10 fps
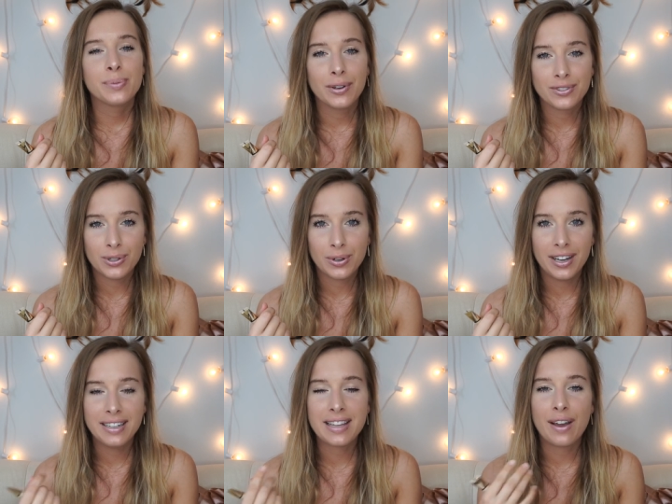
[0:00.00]
smells so
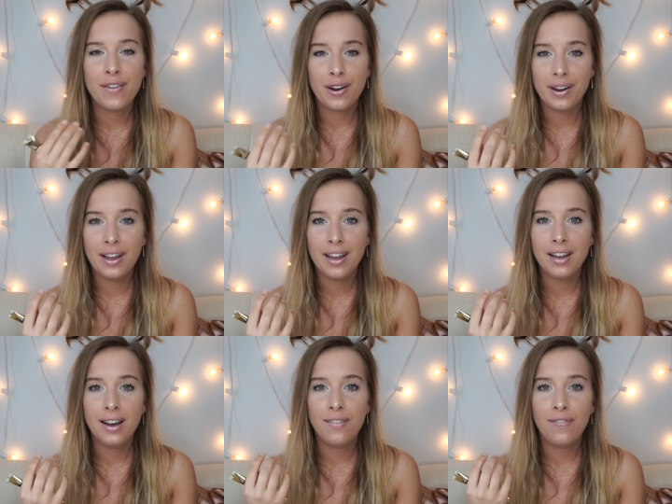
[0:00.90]
good. It's like a
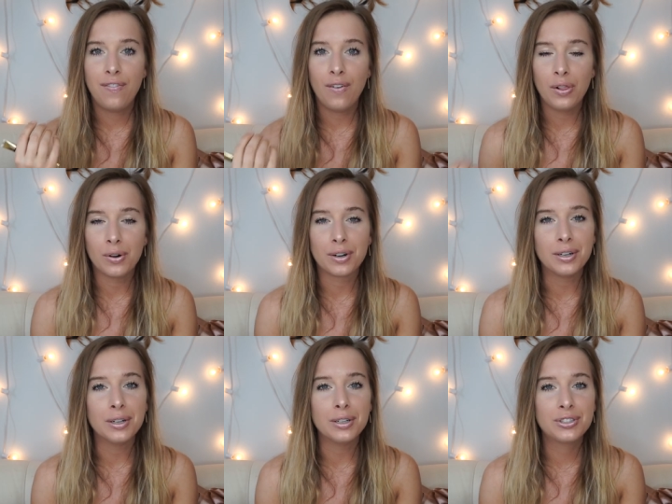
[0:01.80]
very
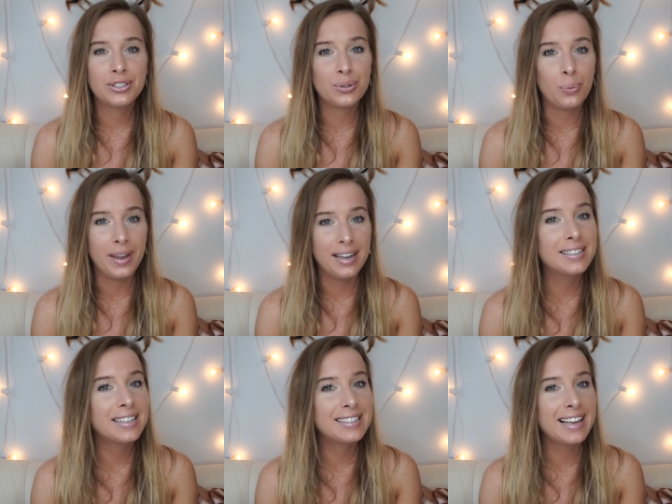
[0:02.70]
floral
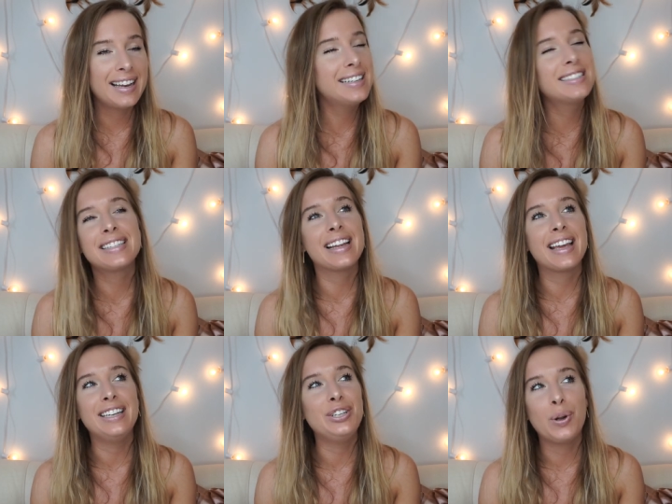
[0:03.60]
sweet scent
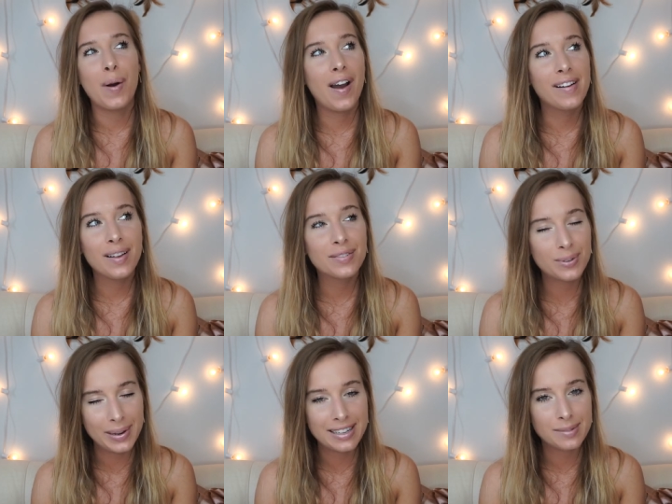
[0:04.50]
and you know how I love
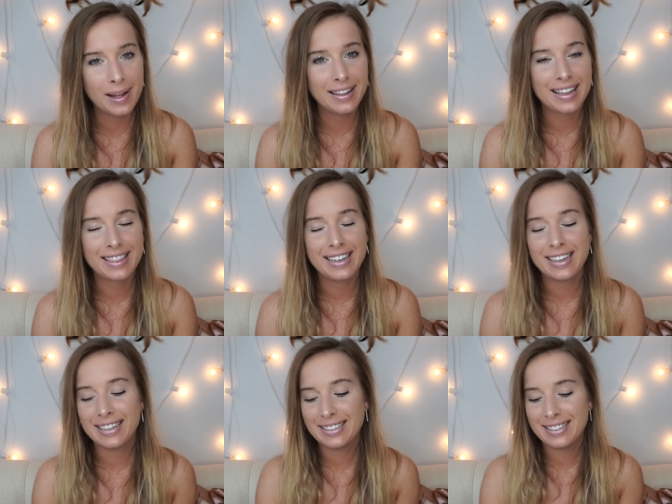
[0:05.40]
sweet smelling
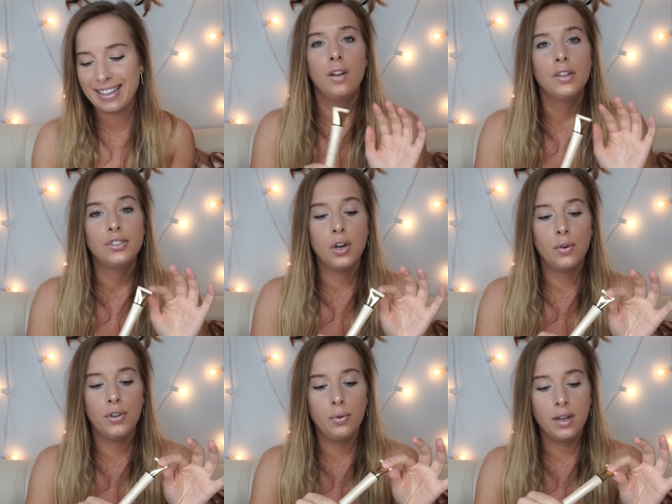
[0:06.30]
things.
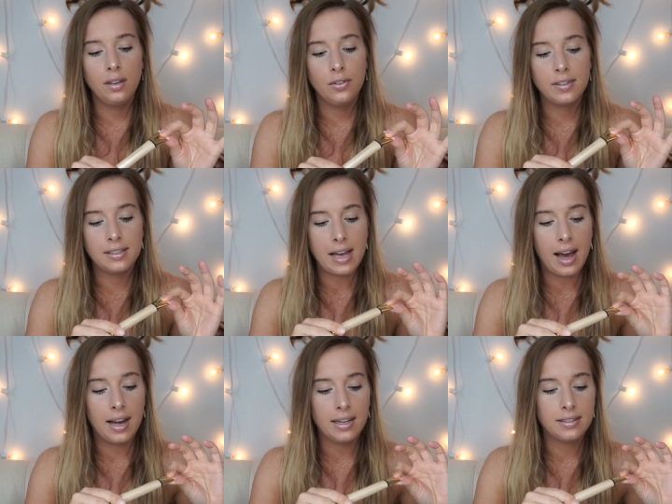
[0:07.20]
So you can use this
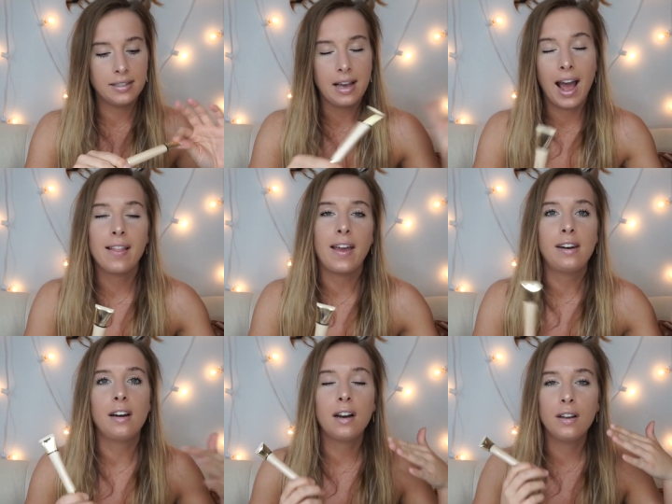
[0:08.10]
as, it's a
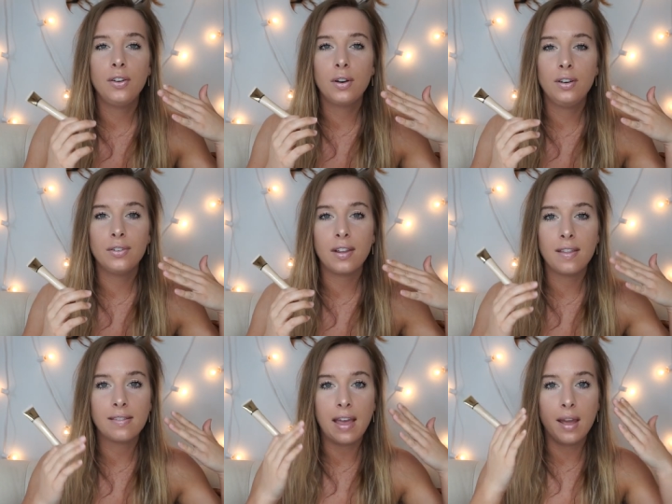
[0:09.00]
highlighter, you can use it
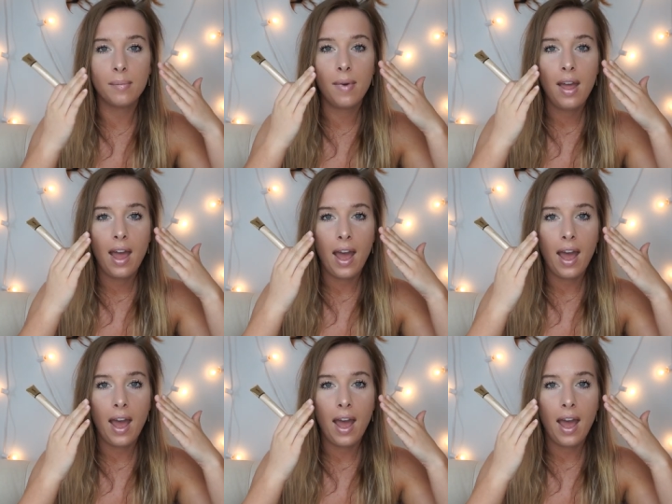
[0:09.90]
the same